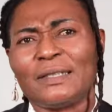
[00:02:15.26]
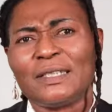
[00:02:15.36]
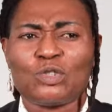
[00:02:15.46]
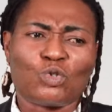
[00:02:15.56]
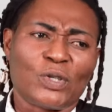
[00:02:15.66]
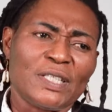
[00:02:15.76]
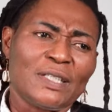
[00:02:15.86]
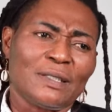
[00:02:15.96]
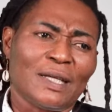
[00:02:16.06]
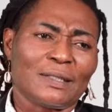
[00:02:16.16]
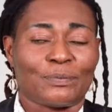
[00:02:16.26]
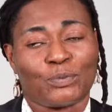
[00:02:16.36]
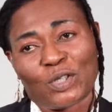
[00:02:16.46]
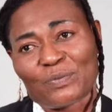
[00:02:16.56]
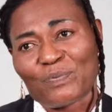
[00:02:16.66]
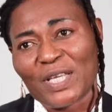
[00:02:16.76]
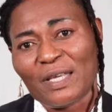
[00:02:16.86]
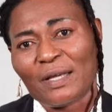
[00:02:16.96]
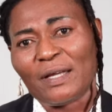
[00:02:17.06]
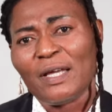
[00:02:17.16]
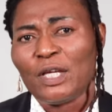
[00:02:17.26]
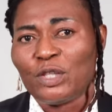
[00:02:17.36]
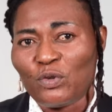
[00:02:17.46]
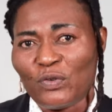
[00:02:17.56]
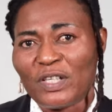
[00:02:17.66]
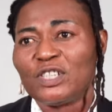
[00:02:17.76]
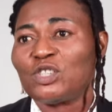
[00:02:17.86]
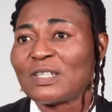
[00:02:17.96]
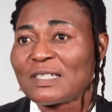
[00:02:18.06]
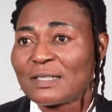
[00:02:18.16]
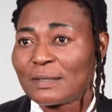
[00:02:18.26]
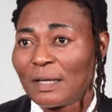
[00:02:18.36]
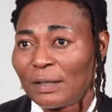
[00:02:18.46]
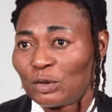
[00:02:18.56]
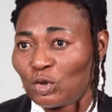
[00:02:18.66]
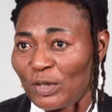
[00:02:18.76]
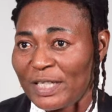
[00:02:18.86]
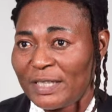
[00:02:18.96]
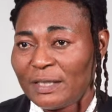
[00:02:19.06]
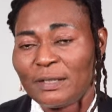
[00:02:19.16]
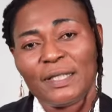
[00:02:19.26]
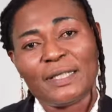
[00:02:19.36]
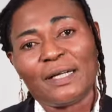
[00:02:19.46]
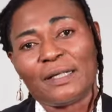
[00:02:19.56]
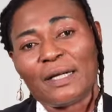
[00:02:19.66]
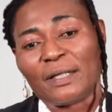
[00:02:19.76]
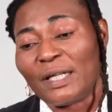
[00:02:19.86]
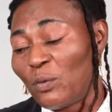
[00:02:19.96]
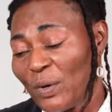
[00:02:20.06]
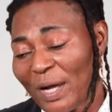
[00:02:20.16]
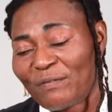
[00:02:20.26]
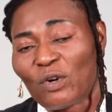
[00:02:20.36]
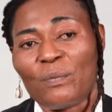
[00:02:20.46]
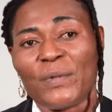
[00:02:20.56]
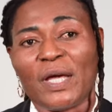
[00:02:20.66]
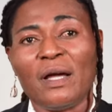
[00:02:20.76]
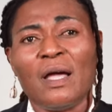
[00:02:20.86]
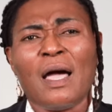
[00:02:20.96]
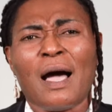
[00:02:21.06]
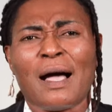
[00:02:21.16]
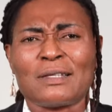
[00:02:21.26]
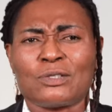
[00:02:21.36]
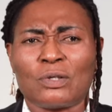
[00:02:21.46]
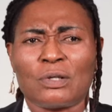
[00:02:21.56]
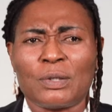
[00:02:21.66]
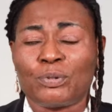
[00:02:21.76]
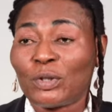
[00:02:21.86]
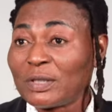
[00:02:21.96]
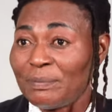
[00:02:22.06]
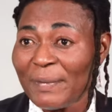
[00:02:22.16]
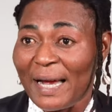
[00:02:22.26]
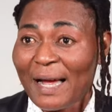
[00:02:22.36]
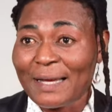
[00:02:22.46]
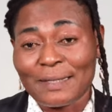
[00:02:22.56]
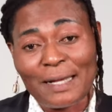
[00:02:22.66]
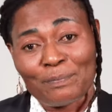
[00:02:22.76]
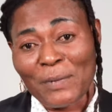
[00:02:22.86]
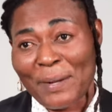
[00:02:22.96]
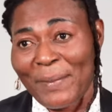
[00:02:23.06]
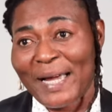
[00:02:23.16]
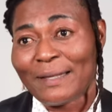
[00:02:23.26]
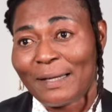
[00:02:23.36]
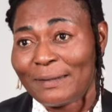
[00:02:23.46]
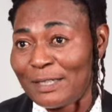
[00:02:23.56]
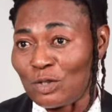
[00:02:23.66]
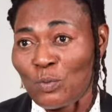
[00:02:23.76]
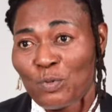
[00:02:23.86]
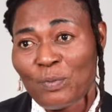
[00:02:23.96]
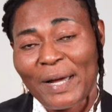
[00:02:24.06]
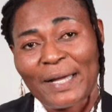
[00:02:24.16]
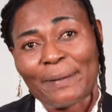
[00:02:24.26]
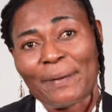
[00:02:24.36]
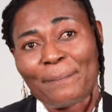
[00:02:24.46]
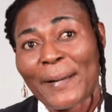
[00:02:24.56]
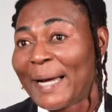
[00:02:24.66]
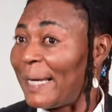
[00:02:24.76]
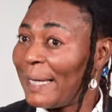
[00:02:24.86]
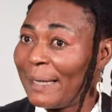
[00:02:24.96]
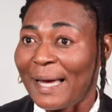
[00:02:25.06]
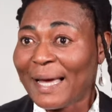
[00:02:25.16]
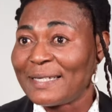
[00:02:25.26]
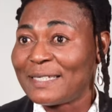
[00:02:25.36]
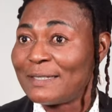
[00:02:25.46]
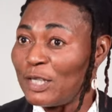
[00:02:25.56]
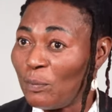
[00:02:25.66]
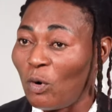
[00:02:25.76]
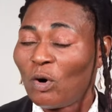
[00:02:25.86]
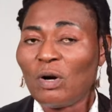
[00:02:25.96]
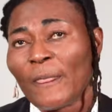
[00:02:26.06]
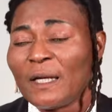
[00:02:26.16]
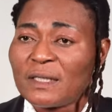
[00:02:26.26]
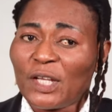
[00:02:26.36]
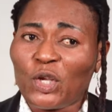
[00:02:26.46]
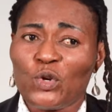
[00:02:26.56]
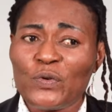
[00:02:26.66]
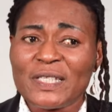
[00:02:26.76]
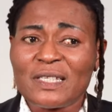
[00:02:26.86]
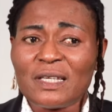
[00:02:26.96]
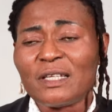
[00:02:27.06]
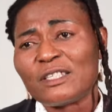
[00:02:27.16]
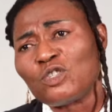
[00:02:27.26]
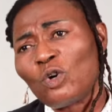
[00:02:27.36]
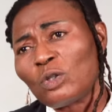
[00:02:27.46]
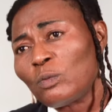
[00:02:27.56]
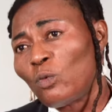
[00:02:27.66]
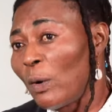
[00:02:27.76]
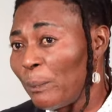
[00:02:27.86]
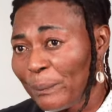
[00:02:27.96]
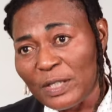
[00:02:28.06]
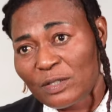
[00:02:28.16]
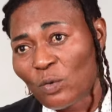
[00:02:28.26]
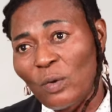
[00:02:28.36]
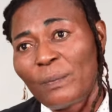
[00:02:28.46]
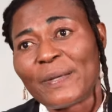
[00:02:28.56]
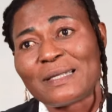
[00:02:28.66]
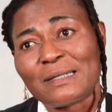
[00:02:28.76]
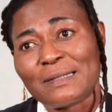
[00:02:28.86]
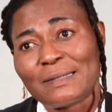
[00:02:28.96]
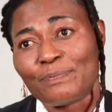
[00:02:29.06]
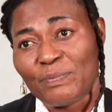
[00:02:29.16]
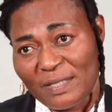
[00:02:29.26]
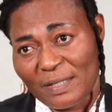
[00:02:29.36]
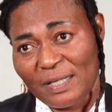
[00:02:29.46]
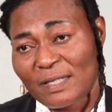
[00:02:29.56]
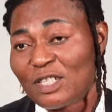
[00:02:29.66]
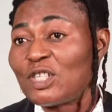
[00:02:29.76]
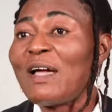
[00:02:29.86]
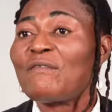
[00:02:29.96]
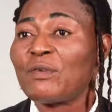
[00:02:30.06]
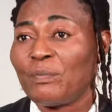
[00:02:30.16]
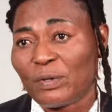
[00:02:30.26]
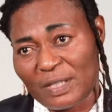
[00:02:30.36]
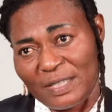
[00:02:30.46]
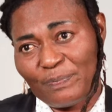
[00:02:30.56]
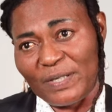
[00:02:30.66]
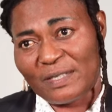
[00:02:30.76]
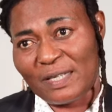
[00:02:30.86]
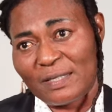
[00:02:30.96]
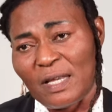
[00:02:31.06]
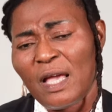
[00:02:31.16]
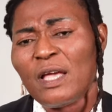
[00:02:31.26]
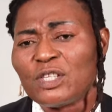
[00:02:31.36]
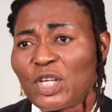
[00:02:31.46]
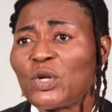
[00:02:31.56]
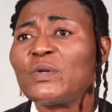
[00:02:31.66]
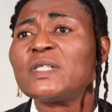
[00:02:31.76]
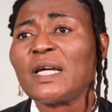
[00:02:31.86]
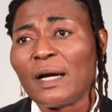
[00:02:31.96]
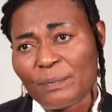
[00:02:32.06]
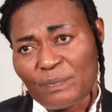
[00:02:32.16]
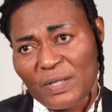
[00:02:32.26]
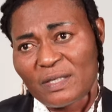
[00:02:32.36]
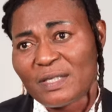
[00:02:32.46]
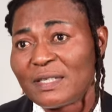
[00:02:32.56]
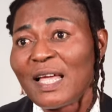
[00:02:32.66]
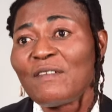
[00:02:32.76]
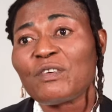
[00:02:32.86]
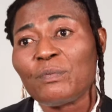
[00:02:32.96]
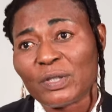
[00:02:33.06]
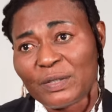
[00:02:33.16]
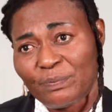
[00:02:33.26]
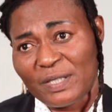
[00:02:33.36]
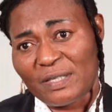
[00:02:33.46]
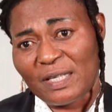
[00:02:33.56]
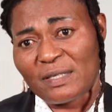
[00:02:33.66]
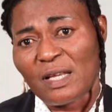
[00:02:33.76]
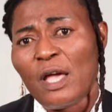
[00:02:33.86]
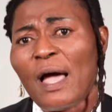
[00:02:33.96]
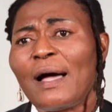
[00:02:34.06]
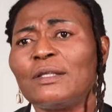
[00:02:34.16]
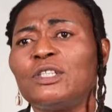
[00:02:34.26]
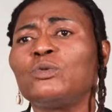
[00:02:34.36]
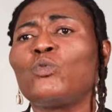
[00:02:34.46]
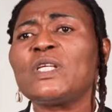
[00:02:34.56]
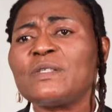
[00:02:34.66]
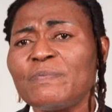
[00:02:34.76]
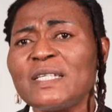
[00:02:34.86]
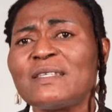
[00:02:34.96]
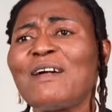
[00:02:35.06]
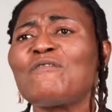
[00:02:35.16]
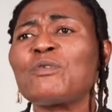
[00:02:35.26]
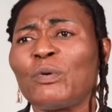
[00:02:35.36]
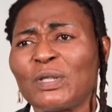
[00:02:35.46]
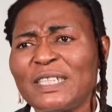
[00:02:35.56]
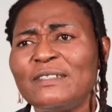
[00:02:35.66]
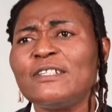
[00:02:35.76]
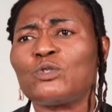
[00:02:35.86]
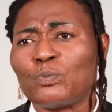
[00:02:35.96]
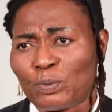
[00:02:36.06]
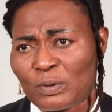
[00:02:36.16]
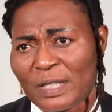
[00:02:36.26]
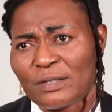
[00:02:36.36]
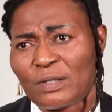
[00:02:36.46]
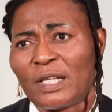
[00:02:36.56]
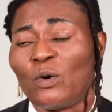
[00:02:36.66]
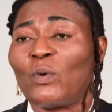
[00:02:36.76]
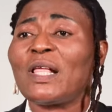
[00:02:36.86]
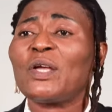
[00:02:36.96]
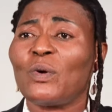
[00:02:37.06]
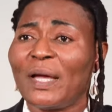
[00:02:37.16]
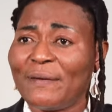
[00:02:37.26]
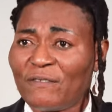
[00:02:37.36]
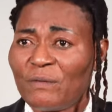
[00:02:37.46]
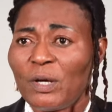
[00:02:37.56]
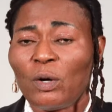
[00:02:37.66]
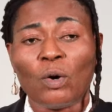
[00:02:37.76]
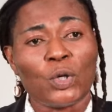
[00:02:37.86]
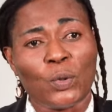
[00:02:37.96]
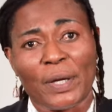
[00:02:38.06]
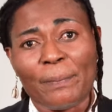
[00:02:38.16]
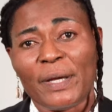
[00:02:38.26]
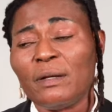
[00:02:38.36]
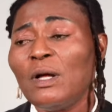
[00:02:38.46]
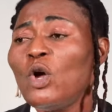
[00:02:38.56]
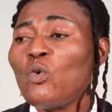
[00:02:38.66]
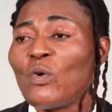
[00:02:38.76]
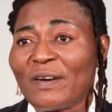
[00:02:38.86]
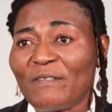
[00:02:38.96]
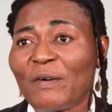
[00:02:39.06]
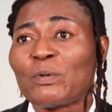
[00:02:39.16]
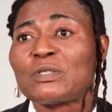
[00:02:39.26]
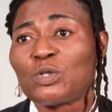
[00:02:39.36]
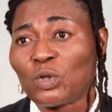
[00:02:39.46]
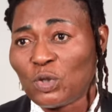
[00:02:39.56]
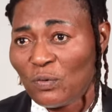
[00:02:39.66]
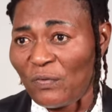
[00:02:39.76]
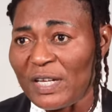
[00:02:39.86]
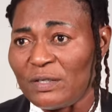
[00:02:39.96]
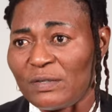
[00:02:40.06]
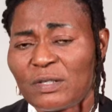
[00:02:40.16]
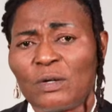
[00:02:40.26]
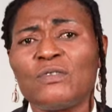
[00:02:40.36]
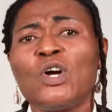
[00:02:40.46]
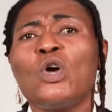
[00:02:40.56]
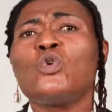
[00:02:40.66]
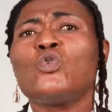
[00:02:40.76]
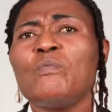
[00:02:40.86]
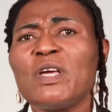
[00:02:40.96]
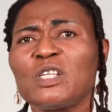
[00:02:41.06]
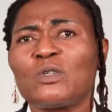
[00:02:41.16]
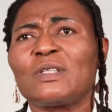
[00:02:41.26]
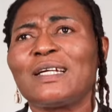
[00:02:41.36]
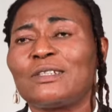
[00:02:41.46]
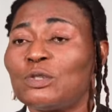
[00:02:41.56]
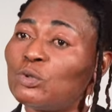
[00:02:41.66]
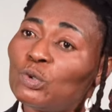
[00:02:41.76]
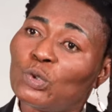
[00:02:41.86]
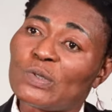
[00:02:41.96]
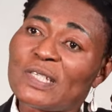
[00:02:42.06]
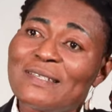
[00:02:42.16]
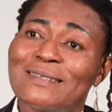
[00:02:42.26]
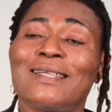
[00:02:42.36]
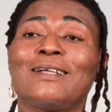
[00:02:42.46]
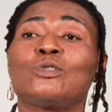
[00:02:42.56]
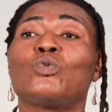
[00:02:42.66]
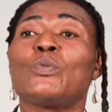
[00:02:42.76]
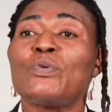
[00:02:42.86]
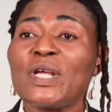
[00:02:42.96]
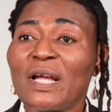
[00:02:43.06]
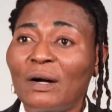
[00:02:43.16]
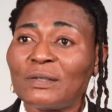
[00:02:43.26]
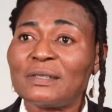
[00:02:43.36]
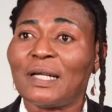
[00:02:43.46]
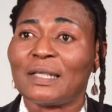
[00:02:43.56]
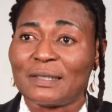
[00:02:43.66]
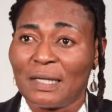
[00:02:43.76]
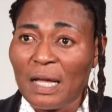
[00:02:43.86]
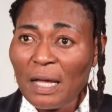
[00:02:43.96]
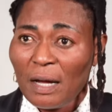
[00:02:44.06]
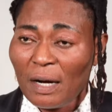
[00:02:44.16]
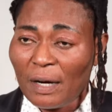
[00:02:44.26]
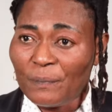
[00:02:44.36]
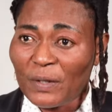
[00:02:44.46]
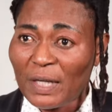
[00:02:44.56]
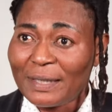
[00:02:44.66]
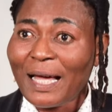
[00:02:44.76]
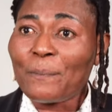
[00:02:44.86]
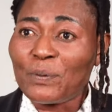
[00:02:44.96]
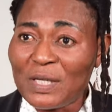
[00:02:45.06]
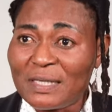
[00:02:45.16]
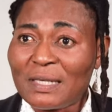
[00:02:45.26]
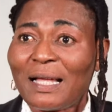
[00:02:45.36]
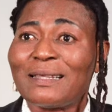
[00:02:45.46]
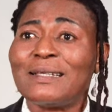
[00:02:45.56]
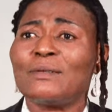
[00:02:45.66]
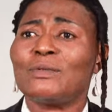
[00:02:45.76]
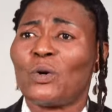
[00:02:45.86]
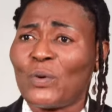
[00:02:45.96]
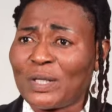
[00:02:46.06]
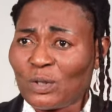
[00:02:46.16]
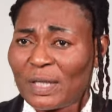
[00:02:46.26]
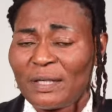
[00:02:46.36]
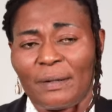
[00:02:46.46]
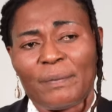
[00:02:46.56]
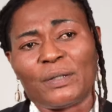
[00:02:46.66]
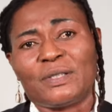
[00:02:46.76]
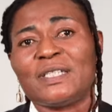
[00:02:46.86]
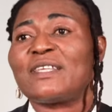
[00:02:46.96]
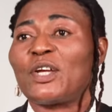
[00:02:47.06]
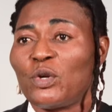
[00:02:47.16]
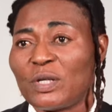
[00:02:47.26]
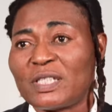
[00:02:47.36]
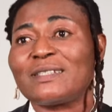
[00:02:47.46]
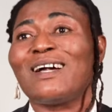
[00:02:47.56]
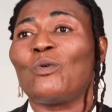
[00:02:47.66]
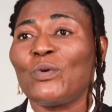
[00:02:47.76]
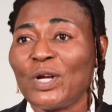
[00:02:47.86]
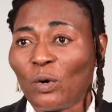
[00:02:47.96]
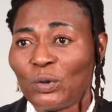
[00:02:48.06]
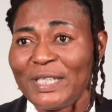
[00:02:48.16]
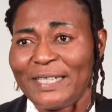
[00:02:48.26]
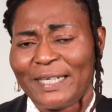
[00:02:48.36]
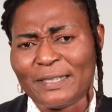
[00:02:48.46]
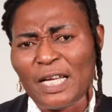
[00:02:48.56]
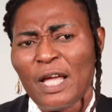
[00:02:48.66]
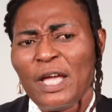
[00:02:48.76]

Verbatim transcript: This training that brought me here, the religious uh, training leader uh, that we have come here, has uh, broadened my eyes, uh, my mind, and has opened my, my eyes the more. Security is not one, is not one person's business, it's everybody's business. Security and peace is everybody's business, and which means everybody needs to put hands together. Whether you are a female or you are a male, wherever position you find yourself, you make sure that you do those things that will bring out that, um, uh, that peace and the, that we are talking about, the security that we all needed.